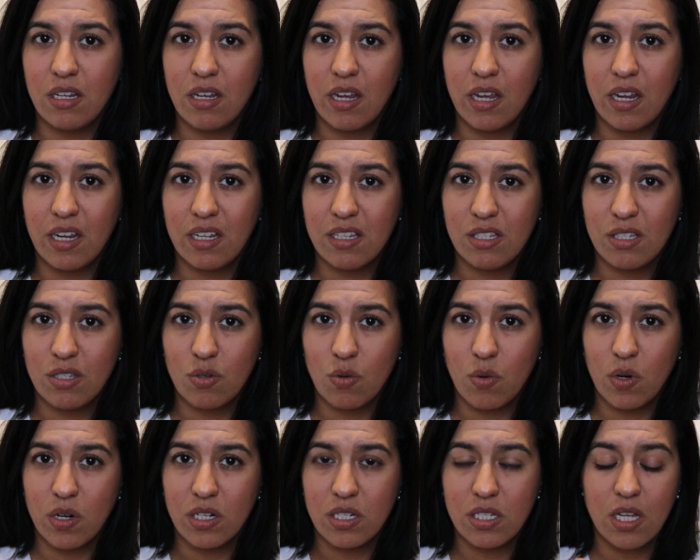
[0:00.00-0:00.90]
you get at
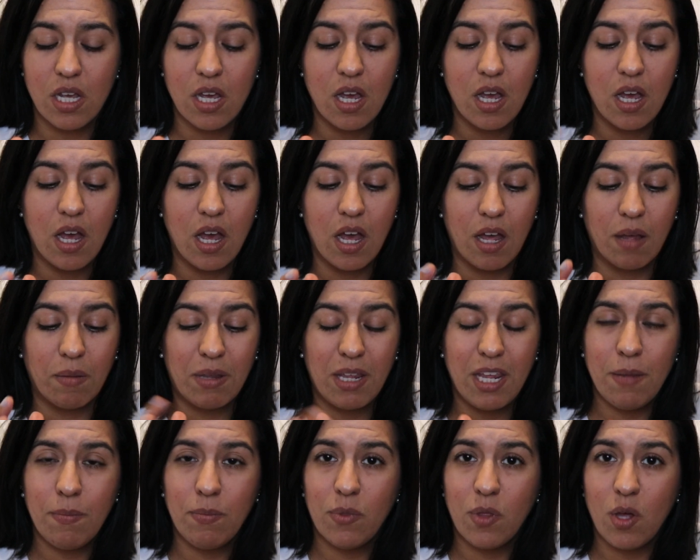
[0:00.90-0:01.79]
stores.
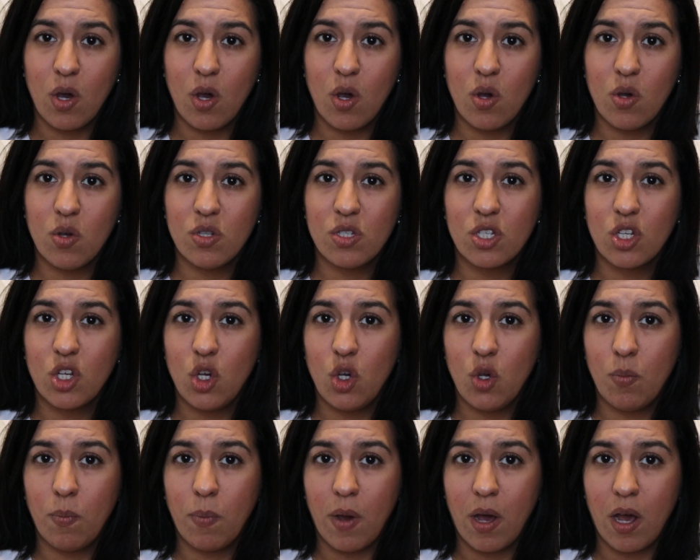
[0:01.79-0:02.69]
Keep those,
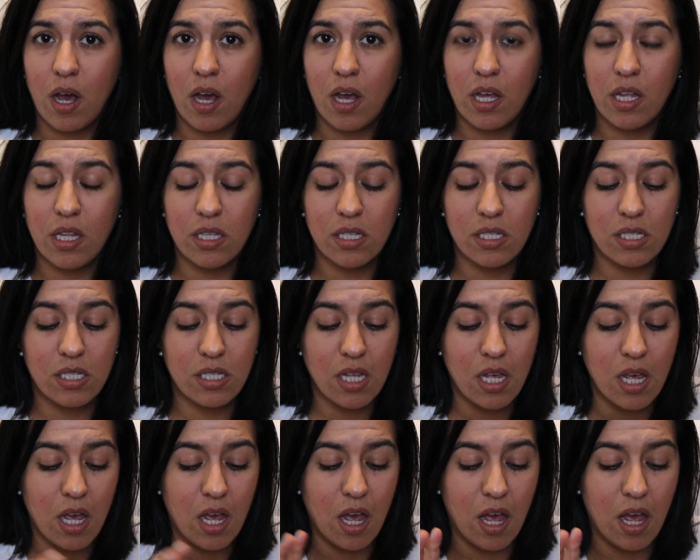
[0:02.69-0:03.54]
coupons,